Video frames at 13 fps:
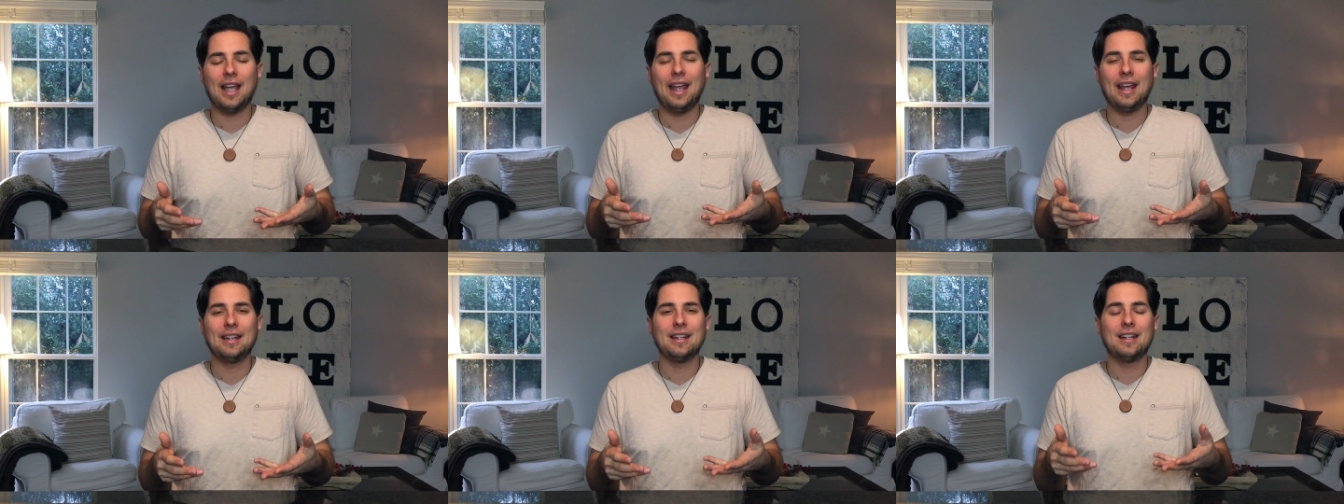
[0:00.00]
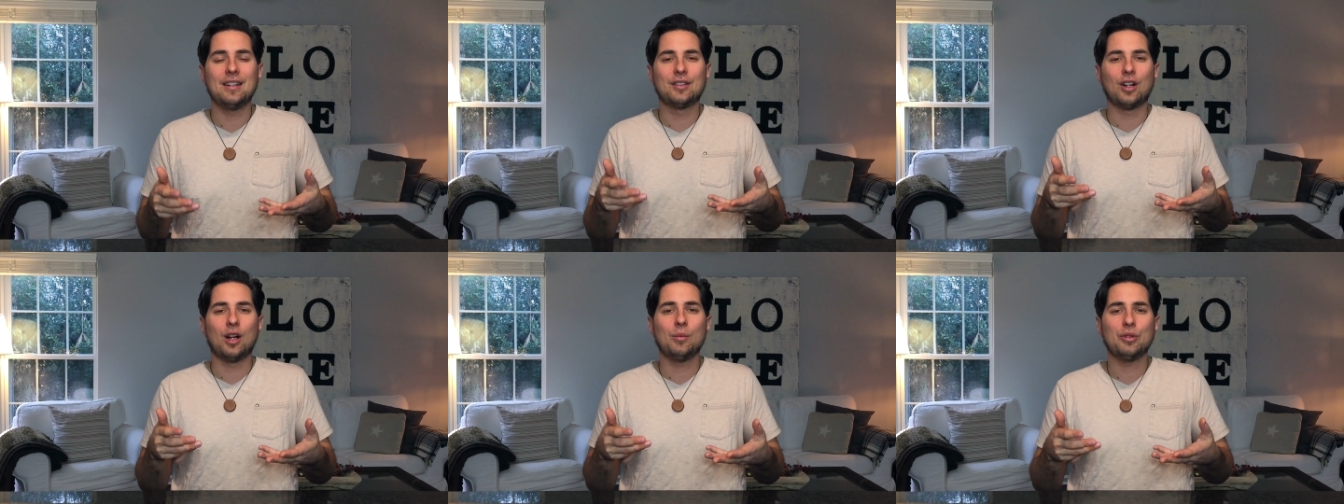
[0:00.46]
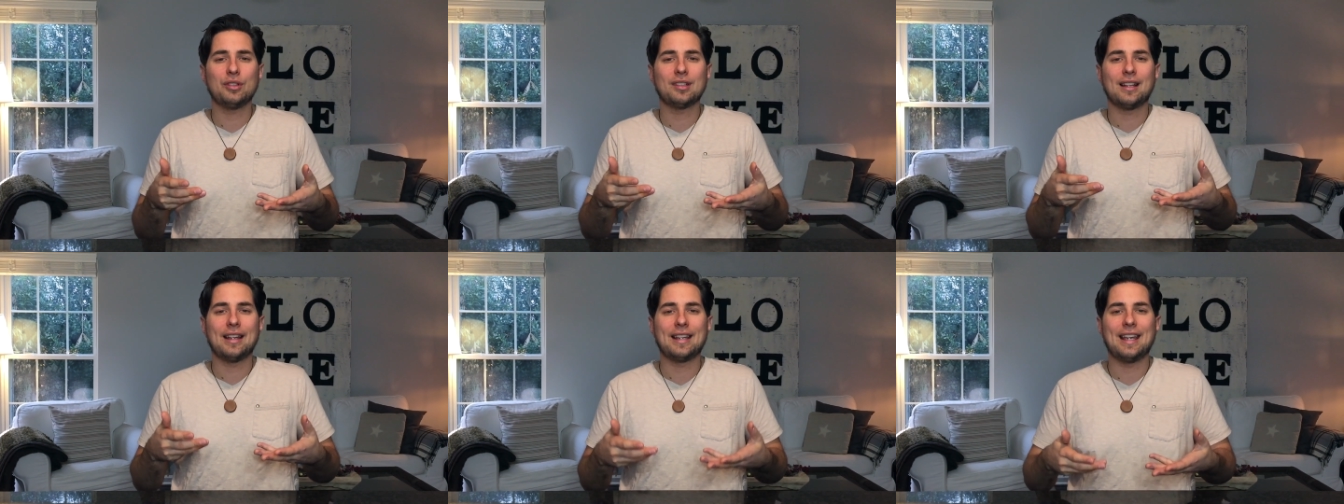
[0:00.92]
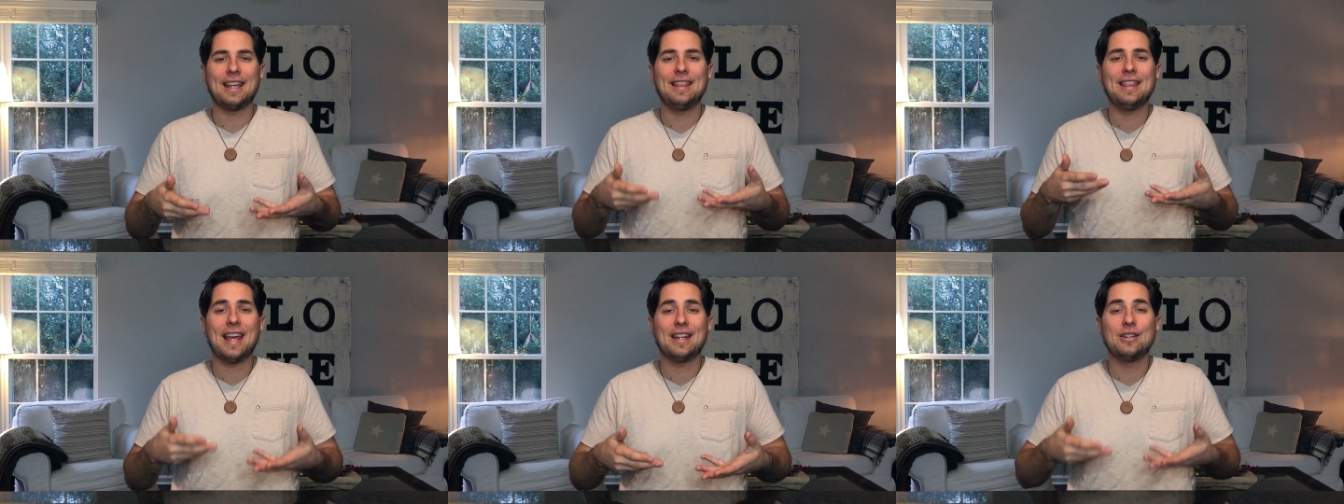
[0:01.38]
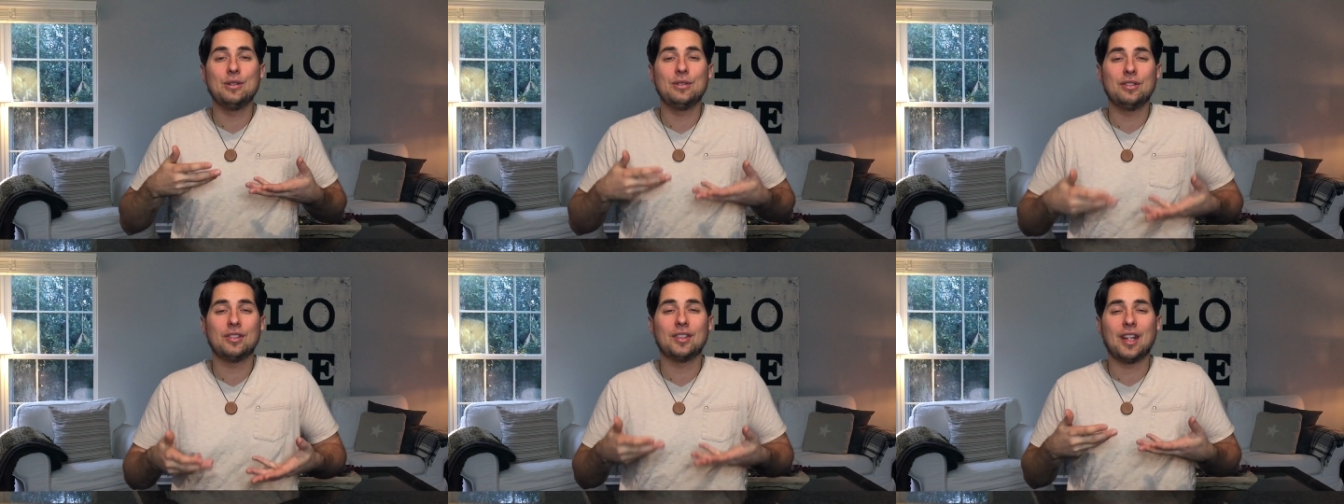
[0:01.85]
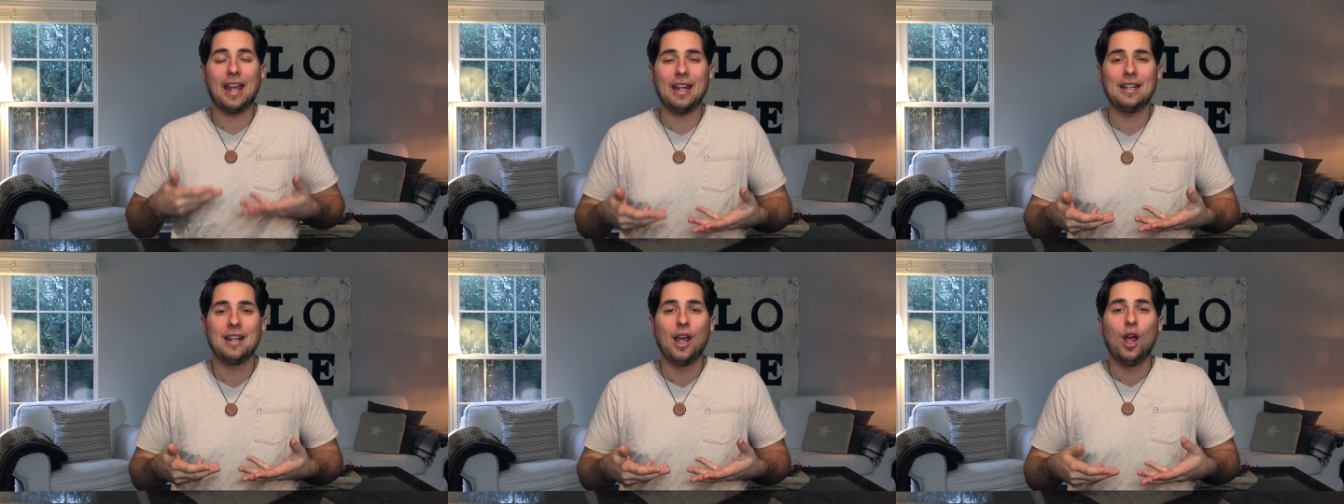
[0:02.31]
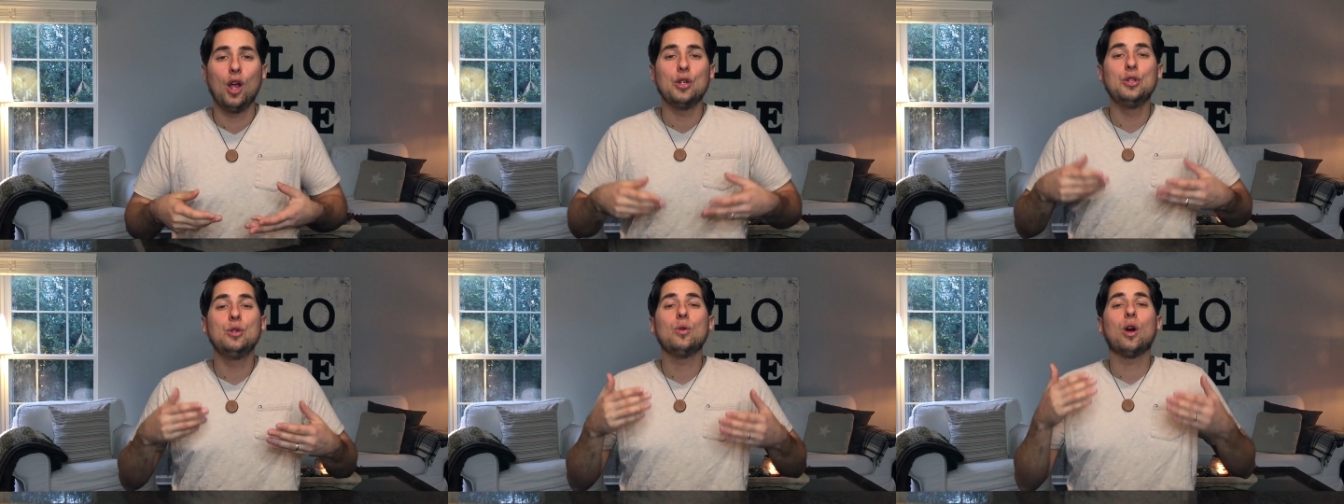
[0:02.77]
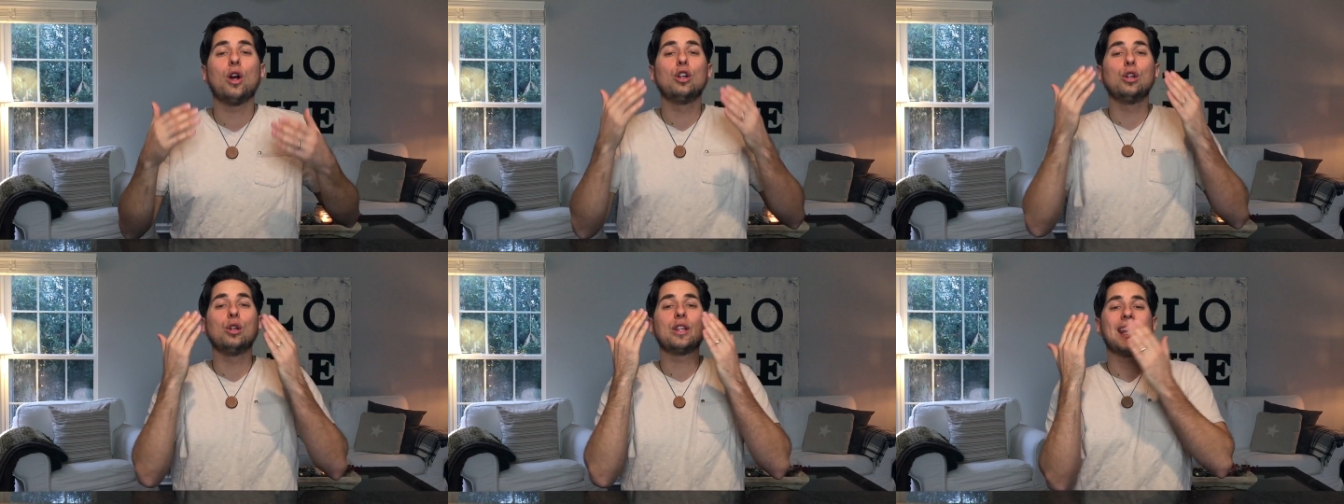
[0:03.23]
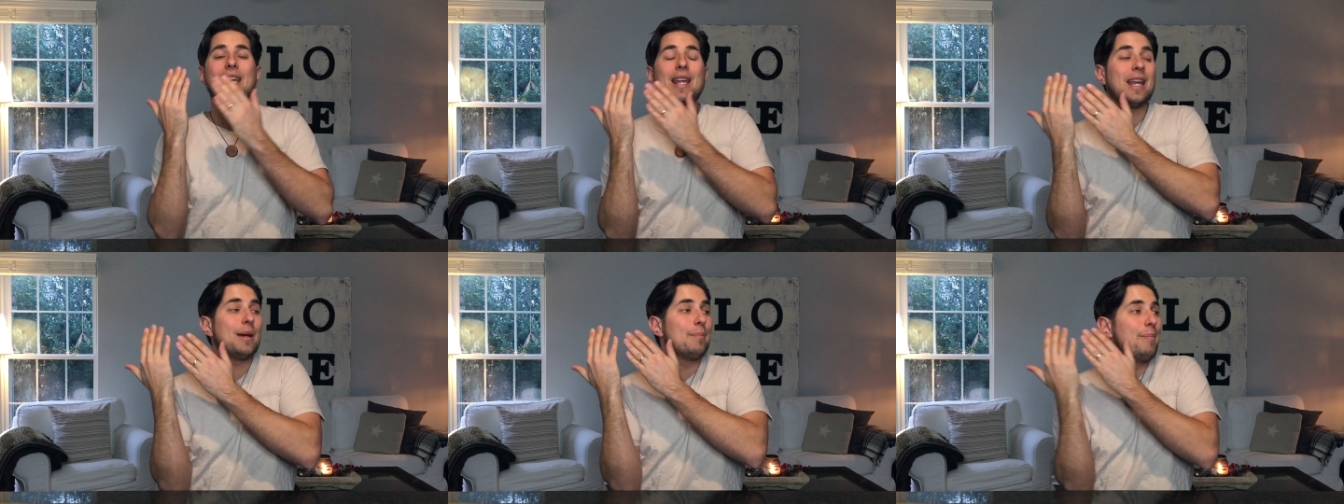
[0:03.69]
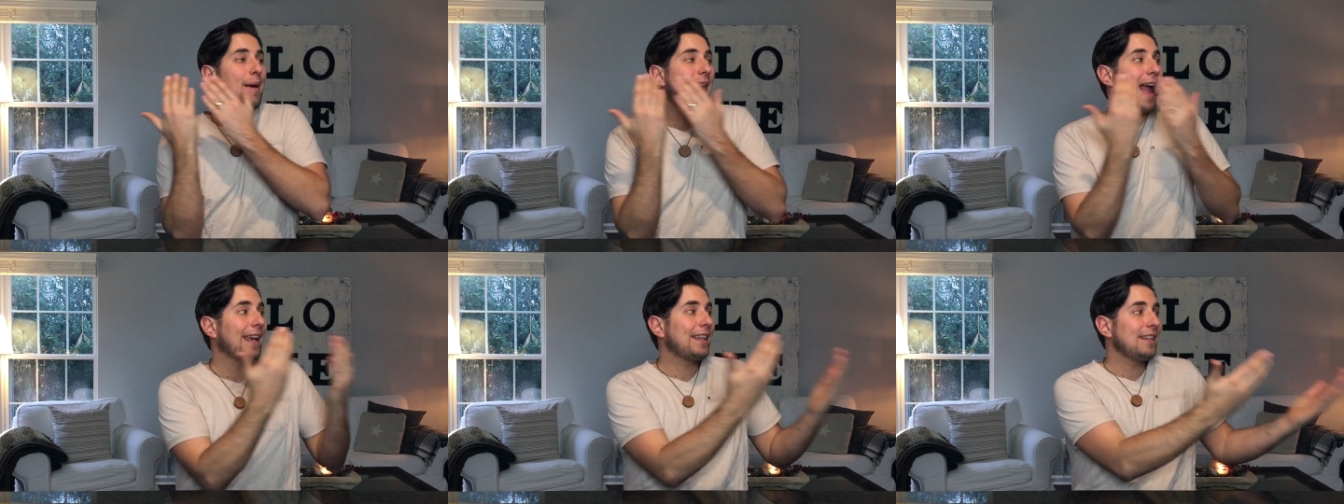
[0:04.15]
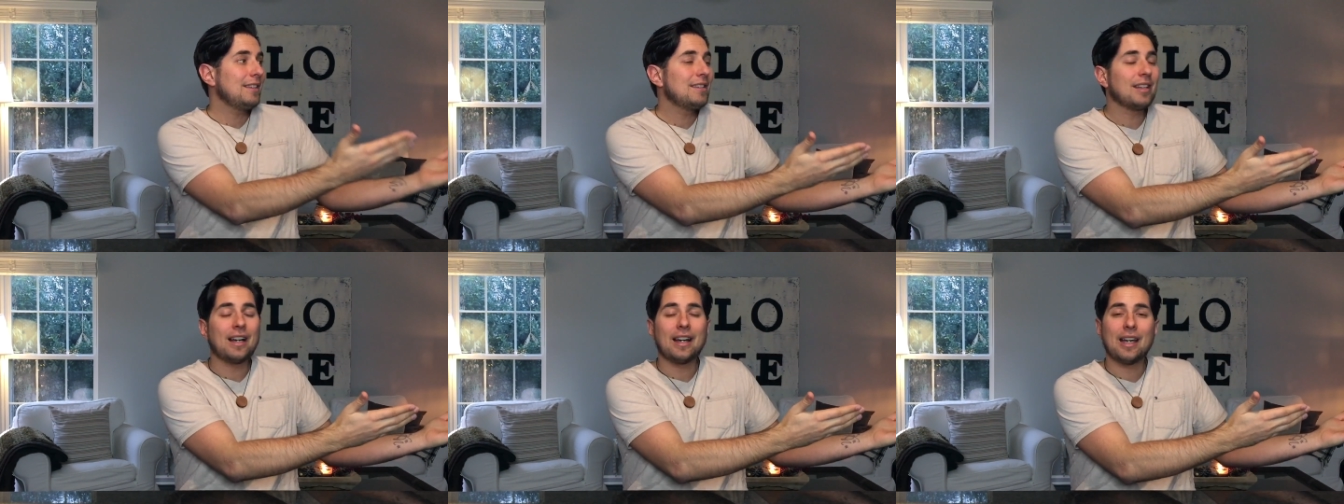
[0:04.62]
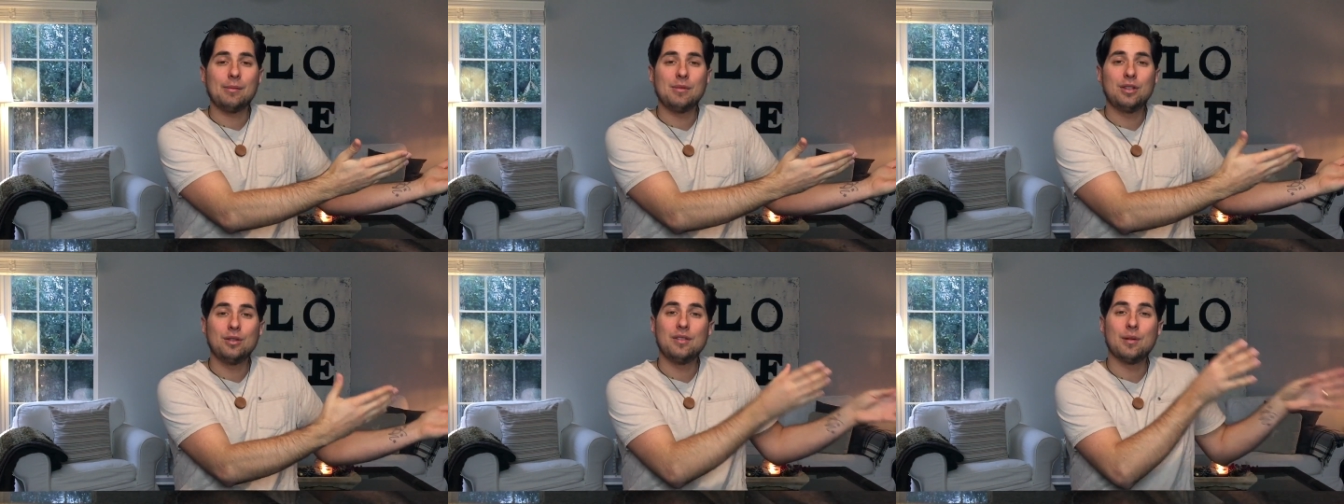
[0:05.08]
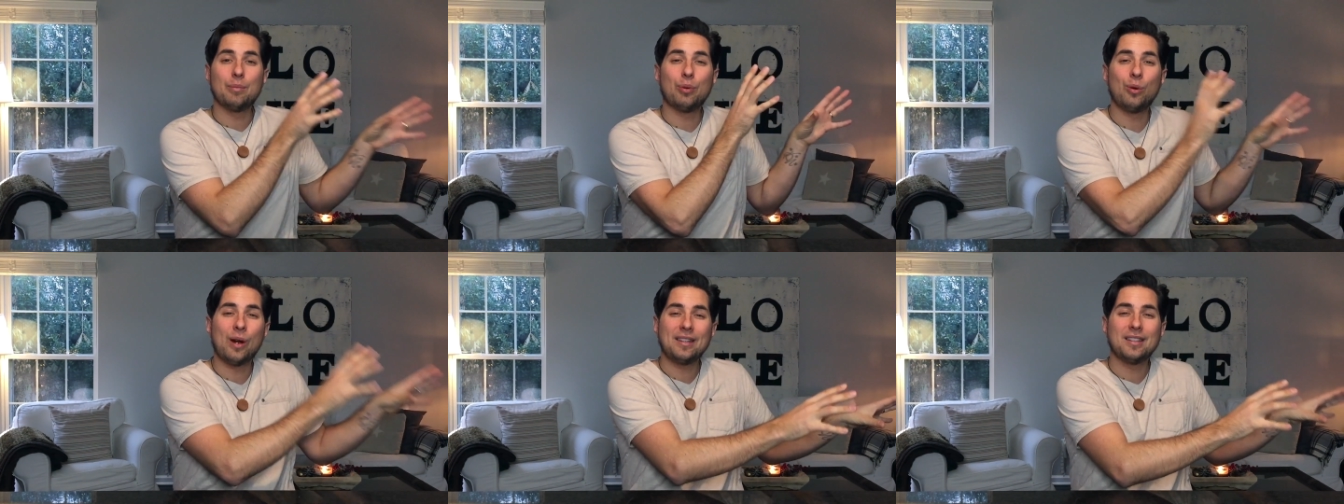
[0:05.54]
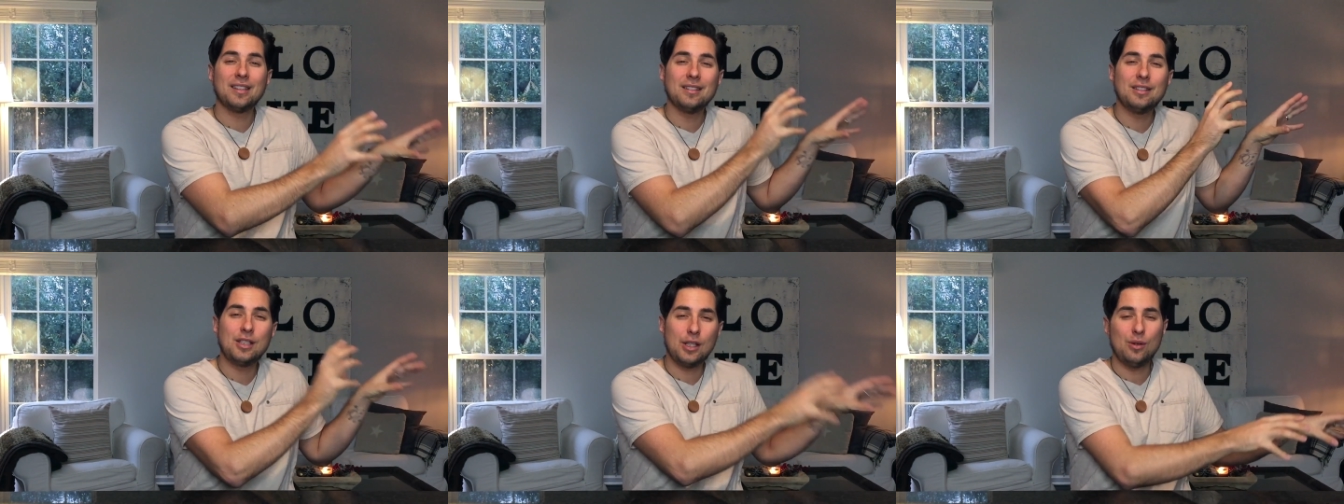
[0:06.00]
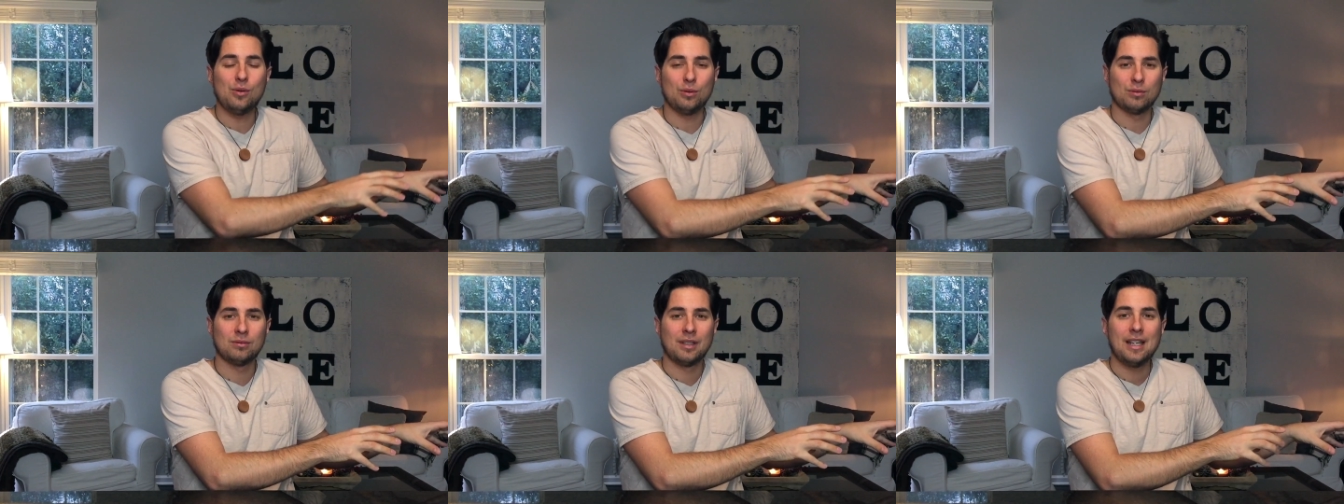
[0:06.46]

and it is almost like in that new state, you are looking back in time to the present you.